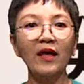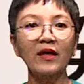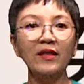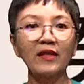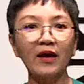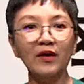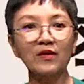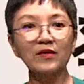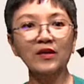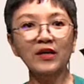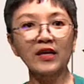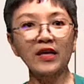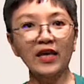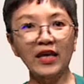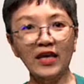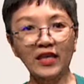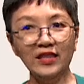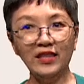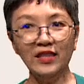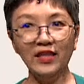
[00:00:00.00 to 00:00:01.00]
Now,
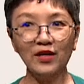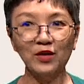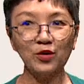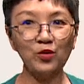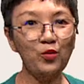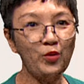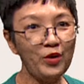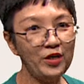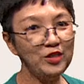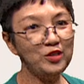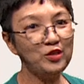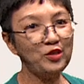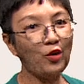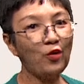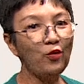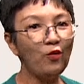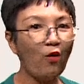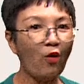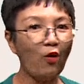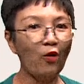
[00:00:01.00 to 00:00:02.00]
in the Gui
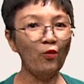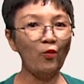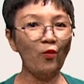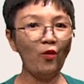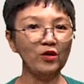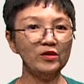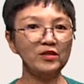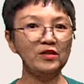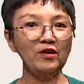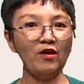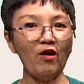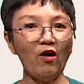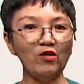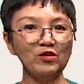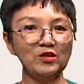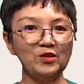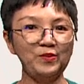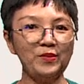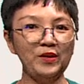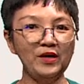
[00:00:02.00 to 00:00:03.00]
Chou or Water
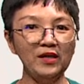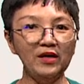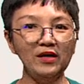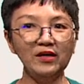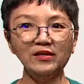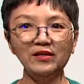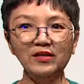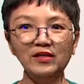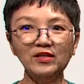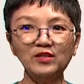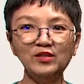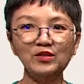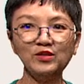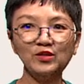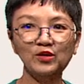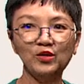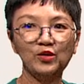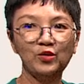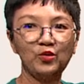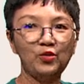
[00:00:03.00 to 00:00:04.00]
Ox pillar, this
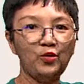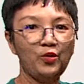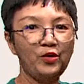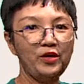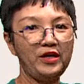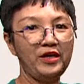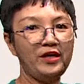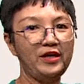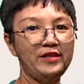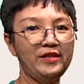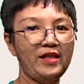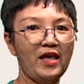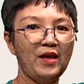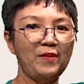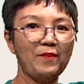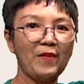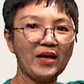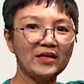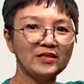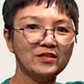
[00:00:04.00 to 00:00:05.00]
Gui Day
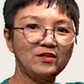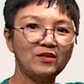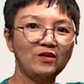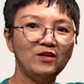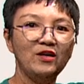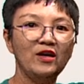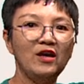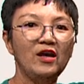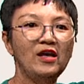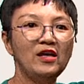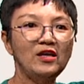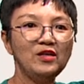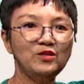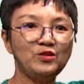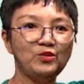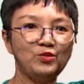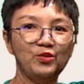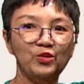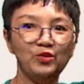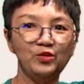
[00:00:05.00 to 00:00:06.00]
Master
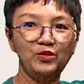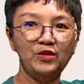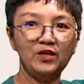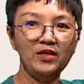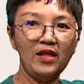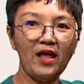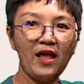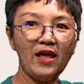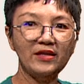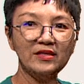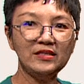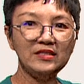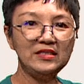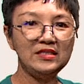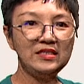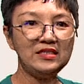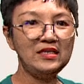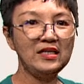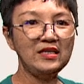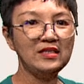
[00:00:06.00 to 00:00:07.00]
is rooted and
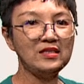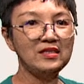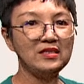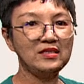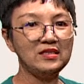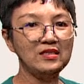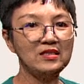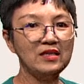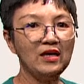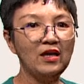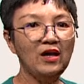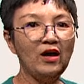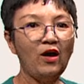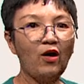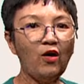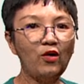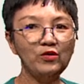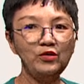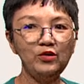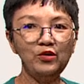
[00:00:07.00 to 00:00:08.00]
sits
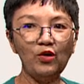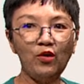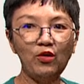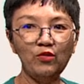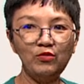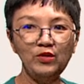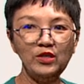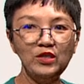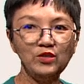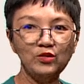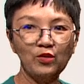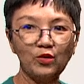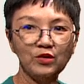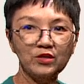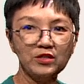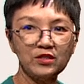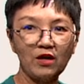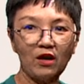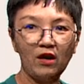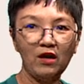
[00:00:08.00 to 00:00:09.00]
on your resource
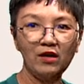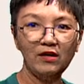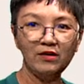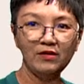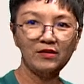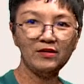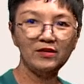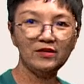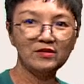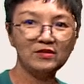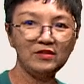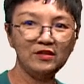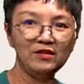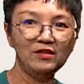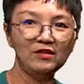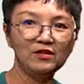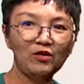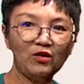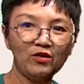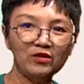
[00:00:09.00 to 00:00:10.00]
star. It's
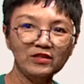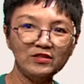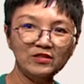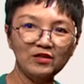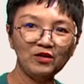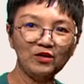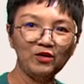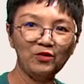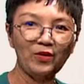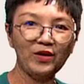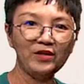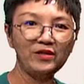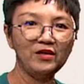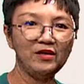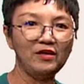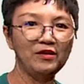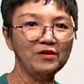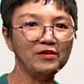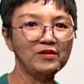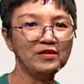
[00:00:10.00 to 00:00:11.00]
here, not the circle one, the
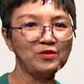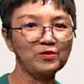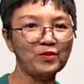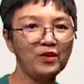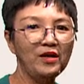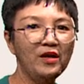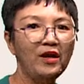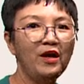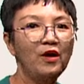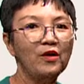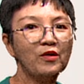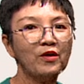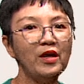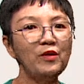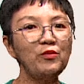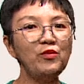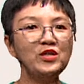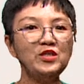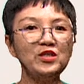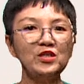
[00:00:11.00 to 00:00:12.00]
here, this one. Okay,
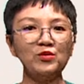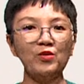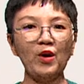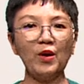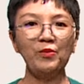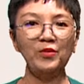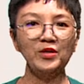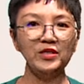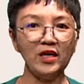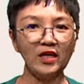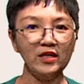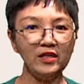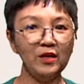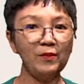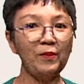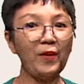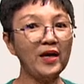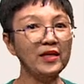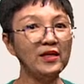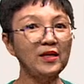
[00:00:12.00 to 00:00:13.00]
which is
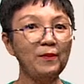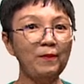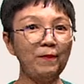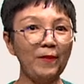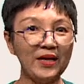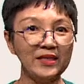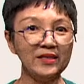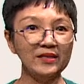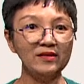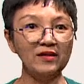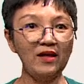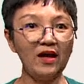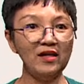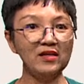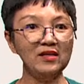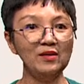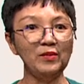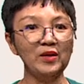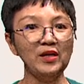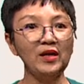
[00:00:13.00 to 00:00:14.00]
represented by the metal
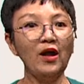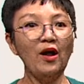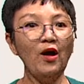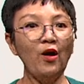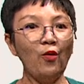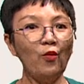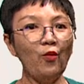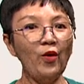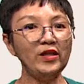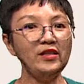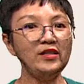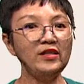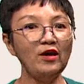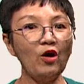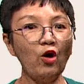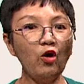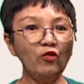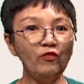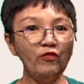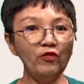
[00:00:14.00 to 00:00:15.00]
element. When the
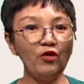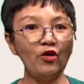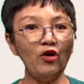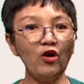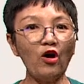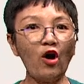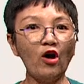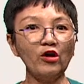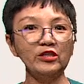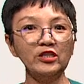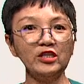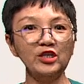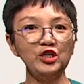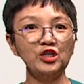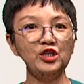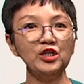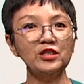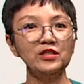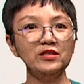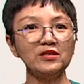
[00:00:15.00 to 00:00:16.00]
overall
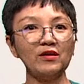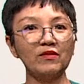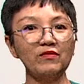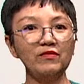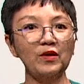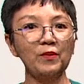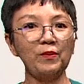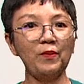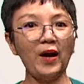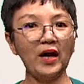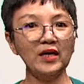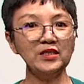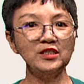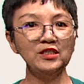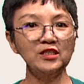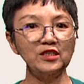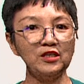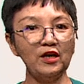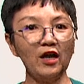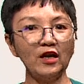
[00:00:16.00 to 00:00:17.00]
conditions of the
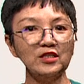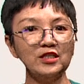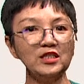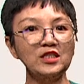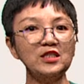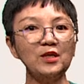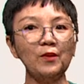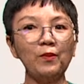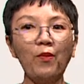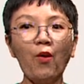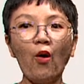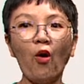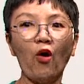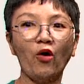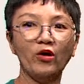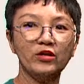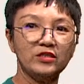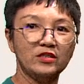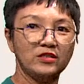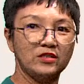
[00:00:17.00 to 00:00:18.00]
Bazi chart
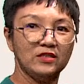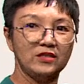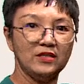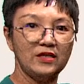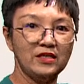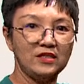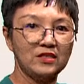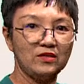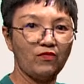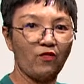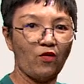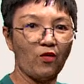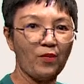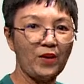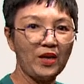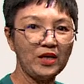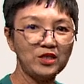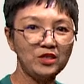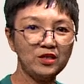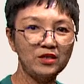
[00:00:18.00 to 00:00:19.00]
supports this
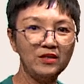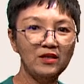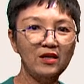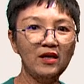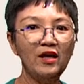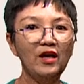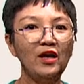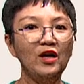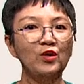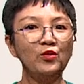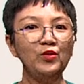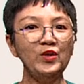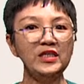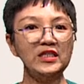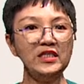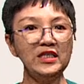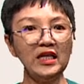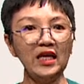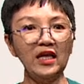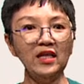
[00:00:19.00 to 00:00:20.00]
formation, we
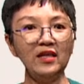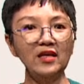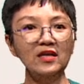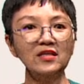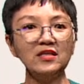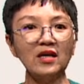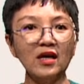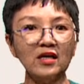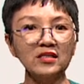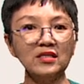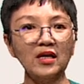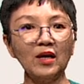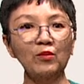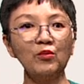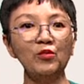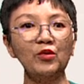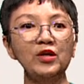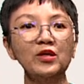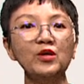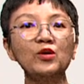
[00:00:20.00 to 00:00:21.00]
see this as
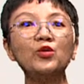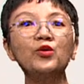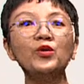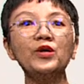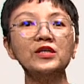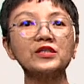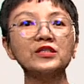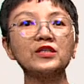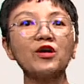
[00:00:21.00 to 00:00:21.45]
someone who is